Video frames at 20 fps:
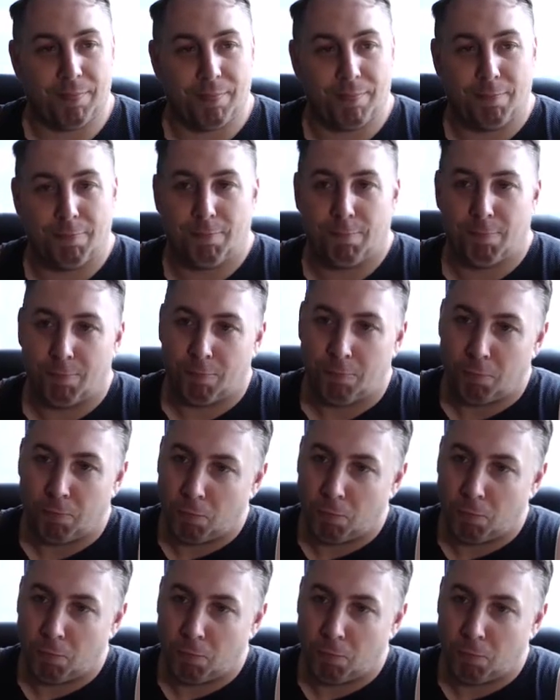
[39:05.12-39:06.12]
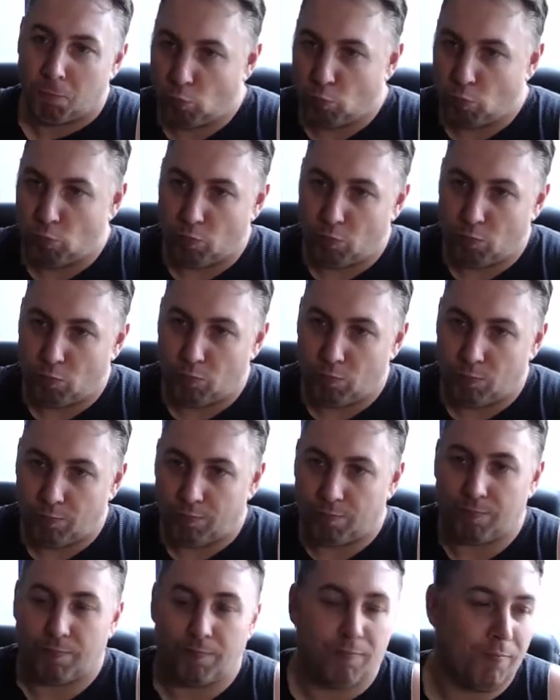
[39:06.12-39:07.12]

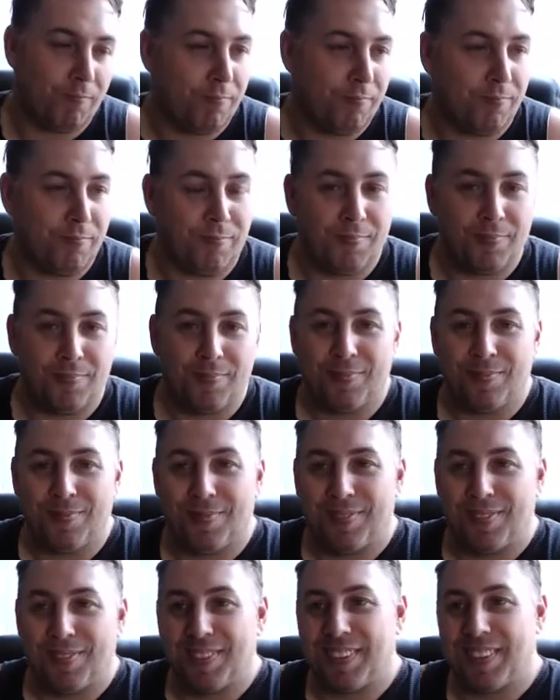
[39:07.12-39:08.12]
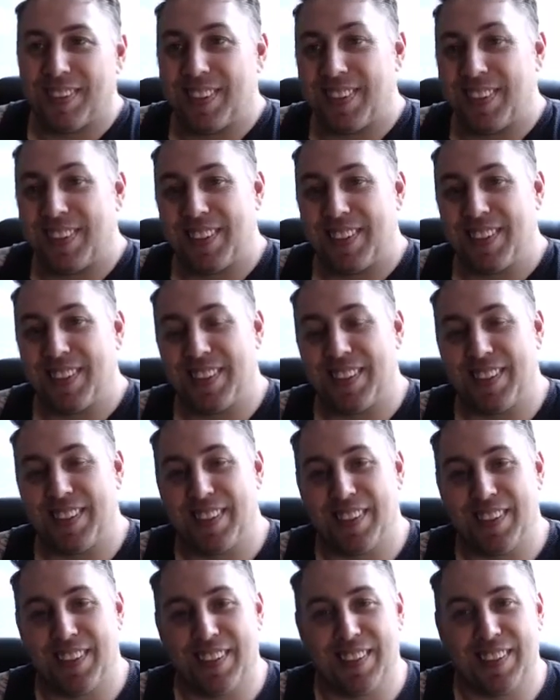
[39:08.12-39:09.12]

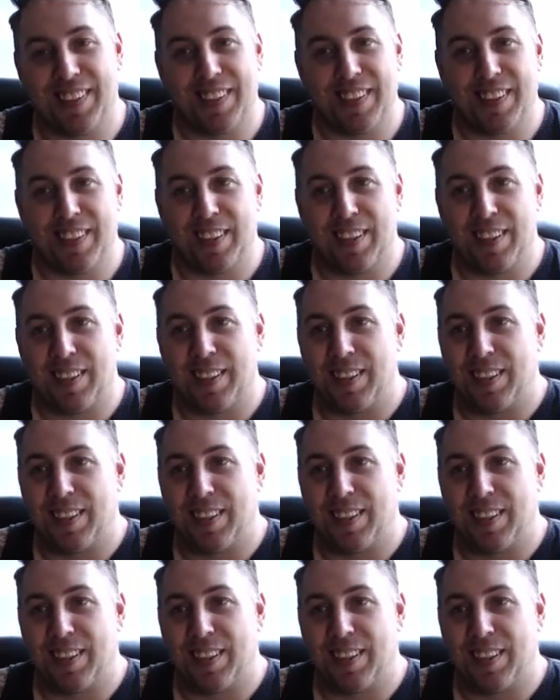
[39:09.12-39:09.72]
[no speech]